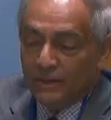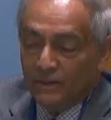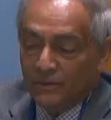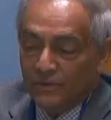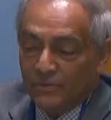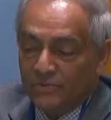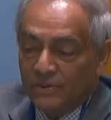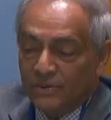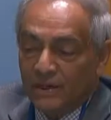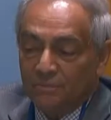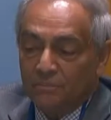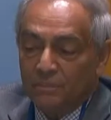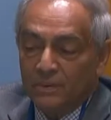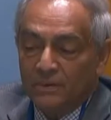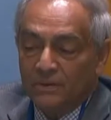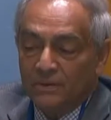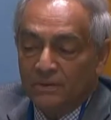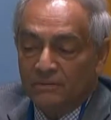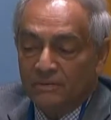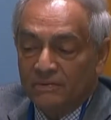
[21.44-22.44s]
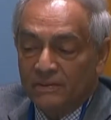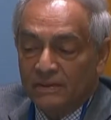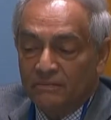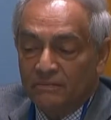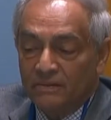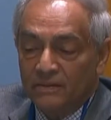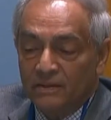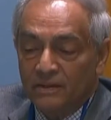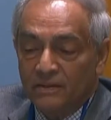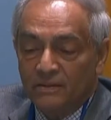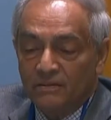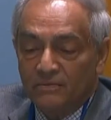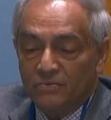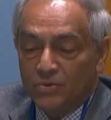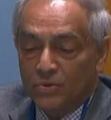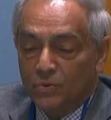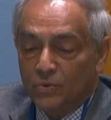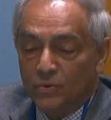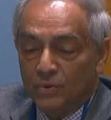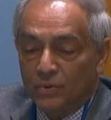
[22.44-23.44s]
your statement of the 17th of
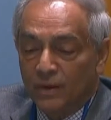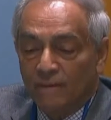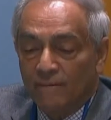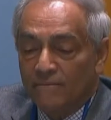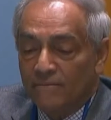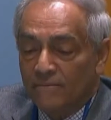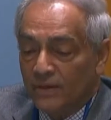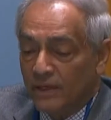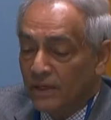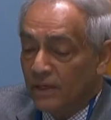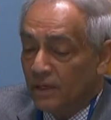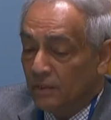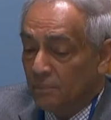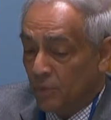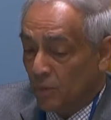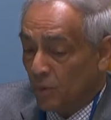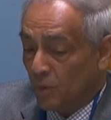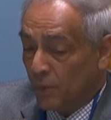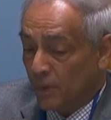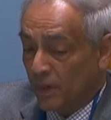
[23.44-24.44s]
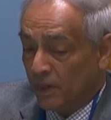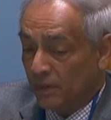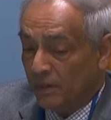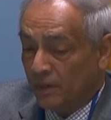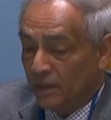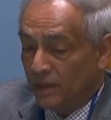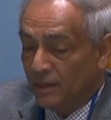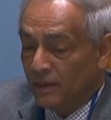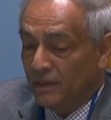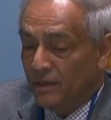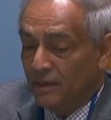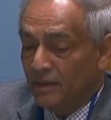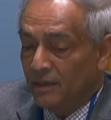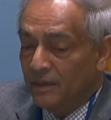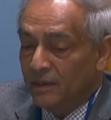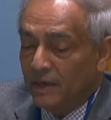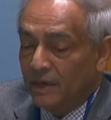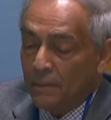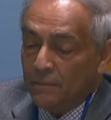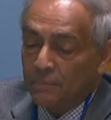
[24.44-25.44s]
June, very appropriately
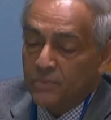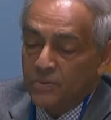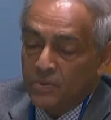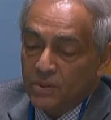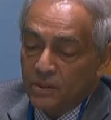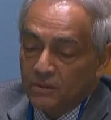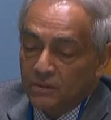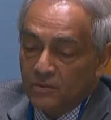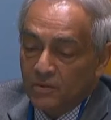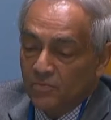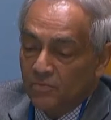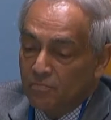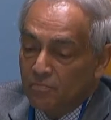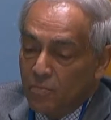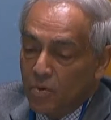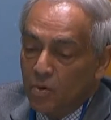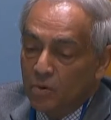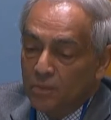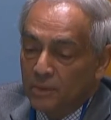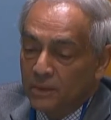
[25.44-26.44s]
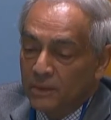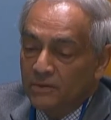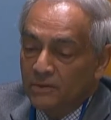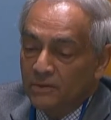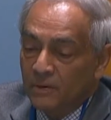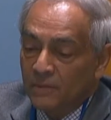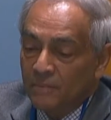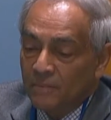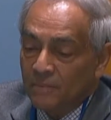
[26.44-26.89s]
captured this moment